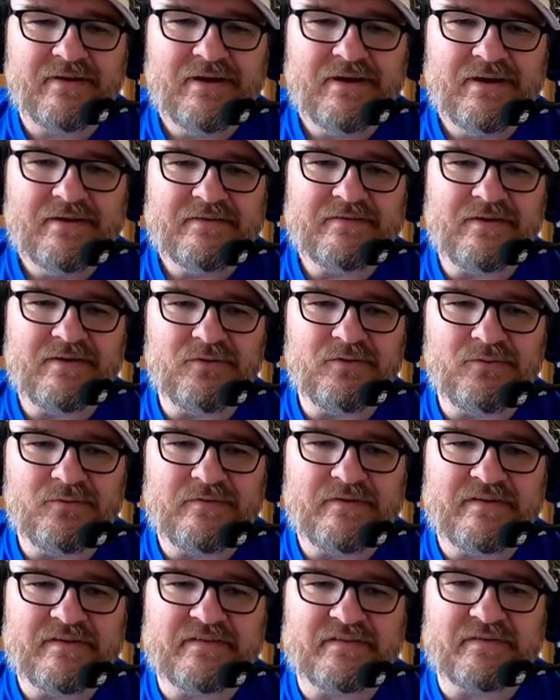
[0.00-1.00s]
So
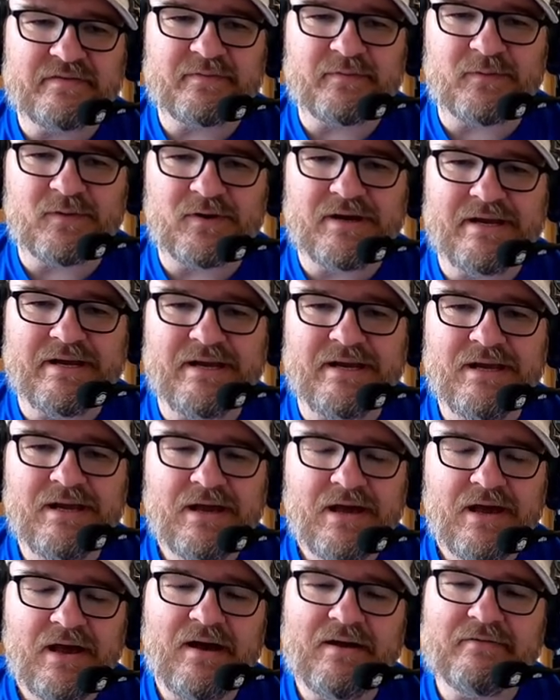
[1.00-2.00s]
this is free.
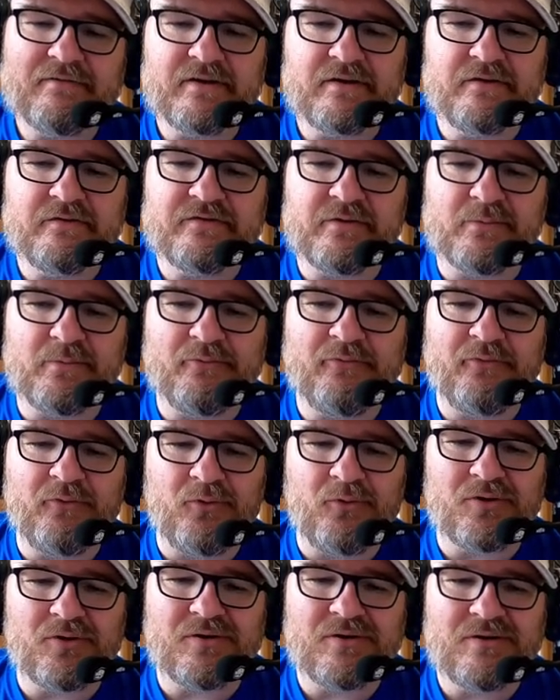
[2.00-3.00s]
I've used it
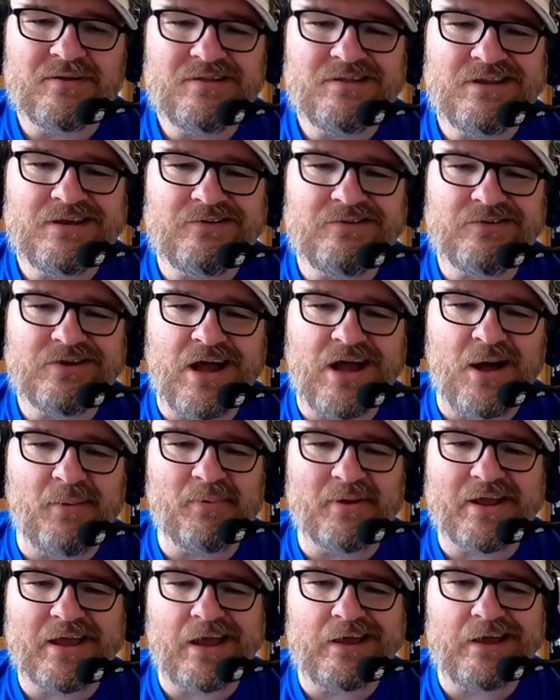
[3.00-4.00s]
before. A little
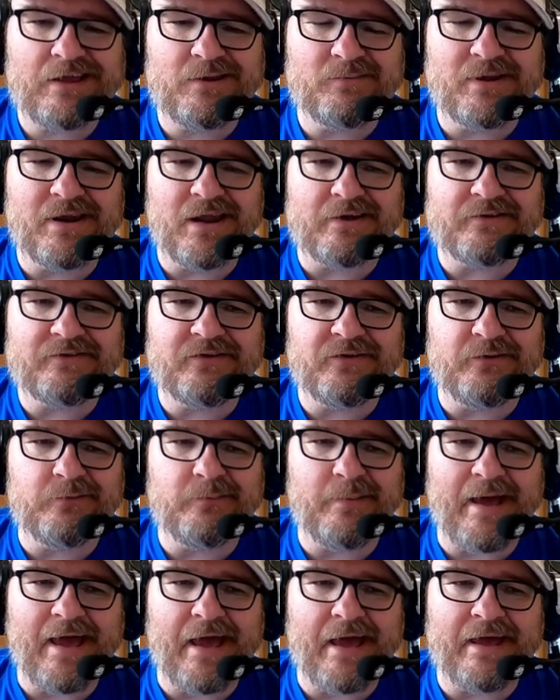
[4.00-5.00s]
complicated, but not too
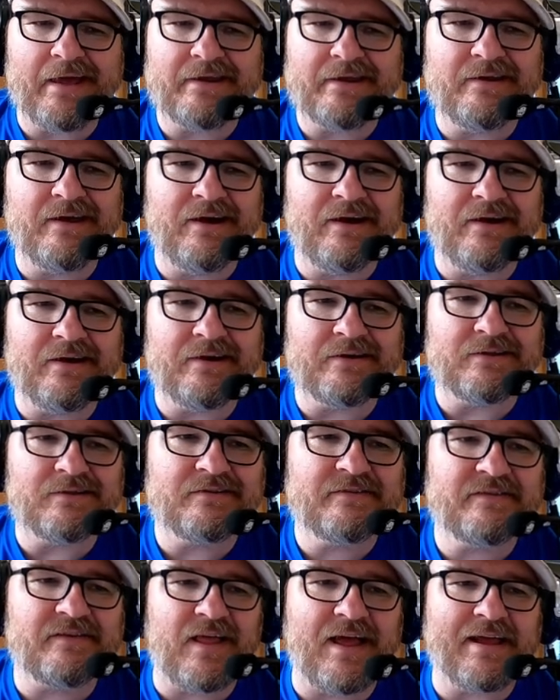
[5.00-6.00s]
bad.
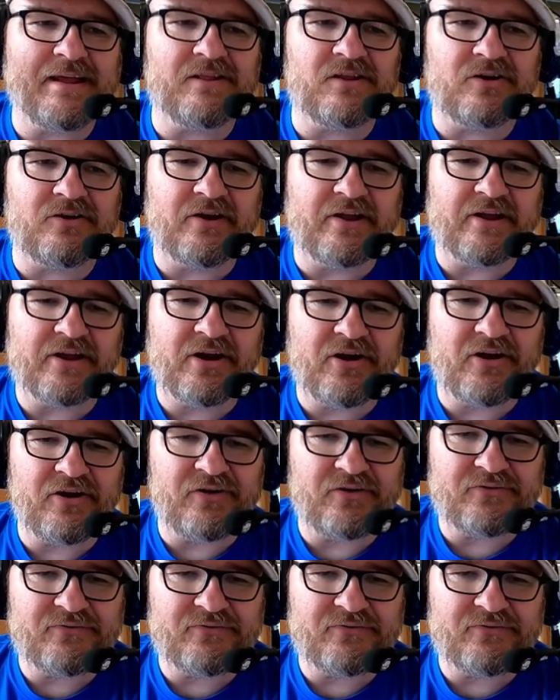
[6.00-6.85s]
Slight learning curve.